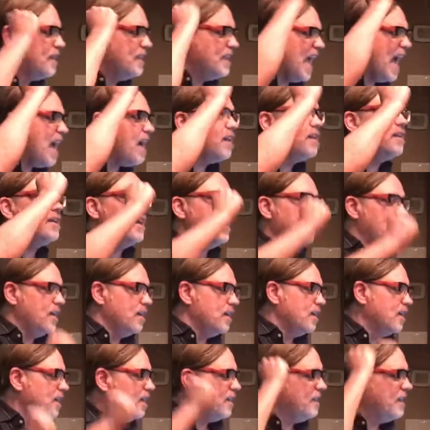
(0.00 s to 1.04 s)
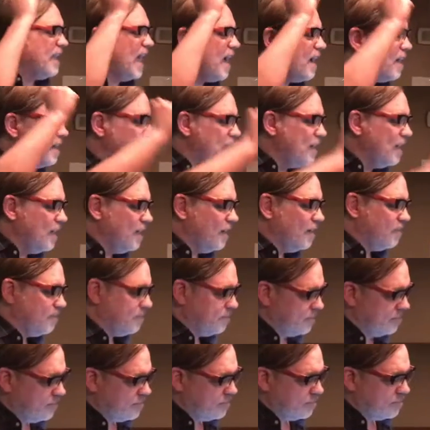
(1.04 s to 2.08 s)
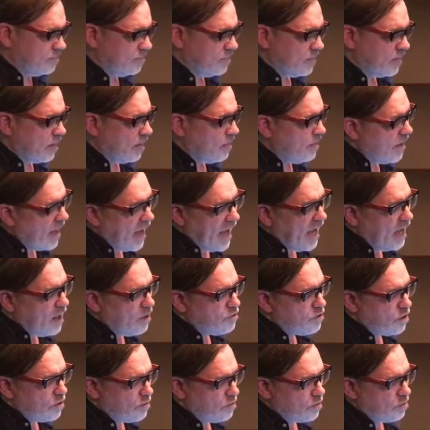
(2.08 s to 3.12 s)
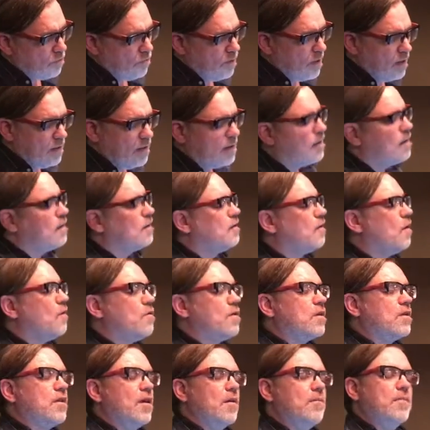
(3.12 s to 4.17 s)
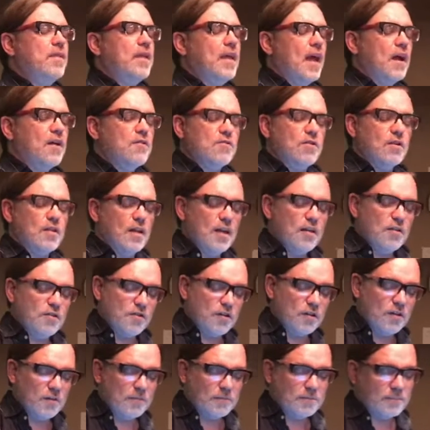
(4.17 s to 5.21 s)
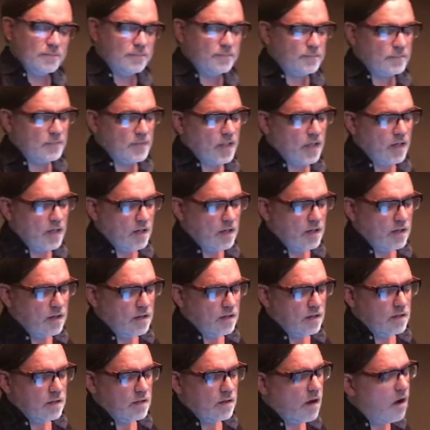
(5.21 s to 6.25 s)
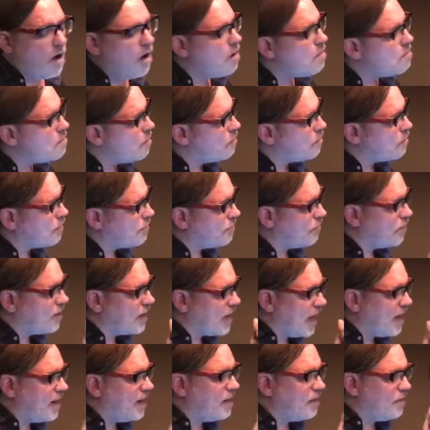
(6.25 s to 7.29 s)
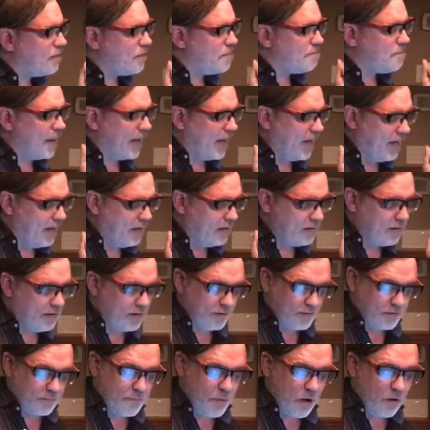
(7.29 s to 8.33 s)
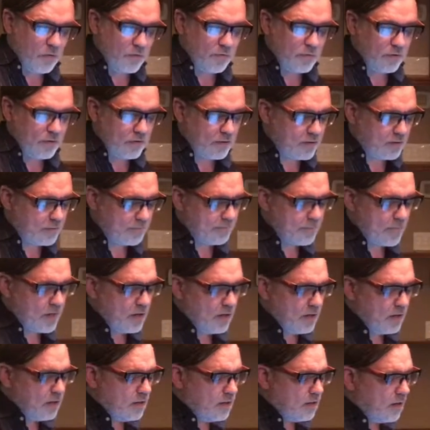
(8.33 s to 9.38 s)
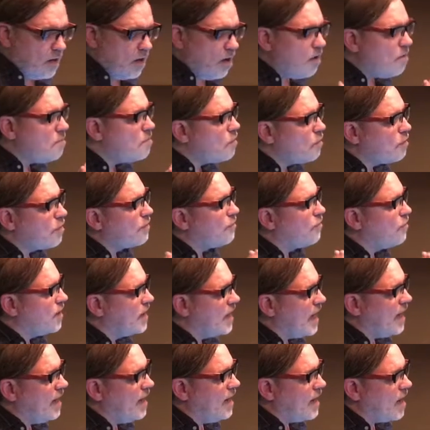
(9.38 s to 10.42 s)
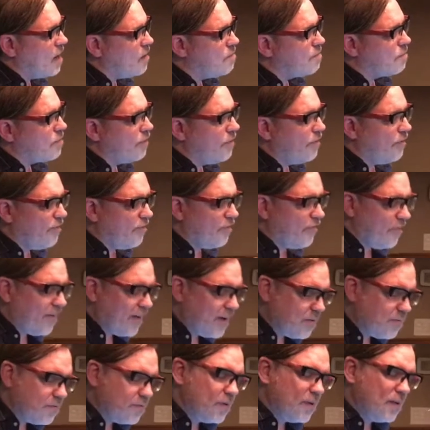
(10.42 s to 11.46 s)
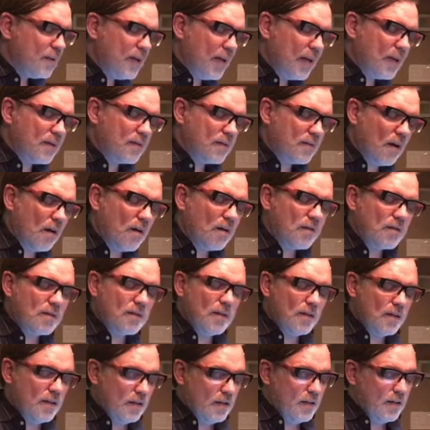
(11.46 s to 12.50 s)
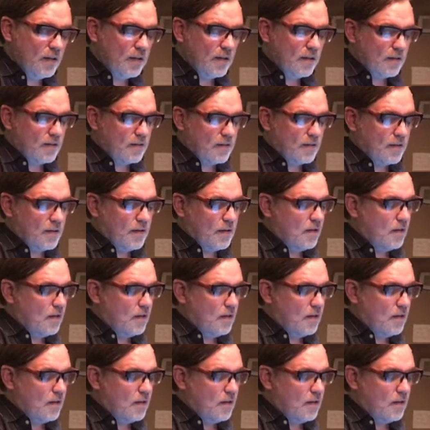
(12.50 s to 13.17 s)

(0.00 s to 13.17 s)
Dali! Dali! The age of surrealist soaks up the adulation, almost forgetting the pain in his bones, almost forgetting how profoundly exhausted he is,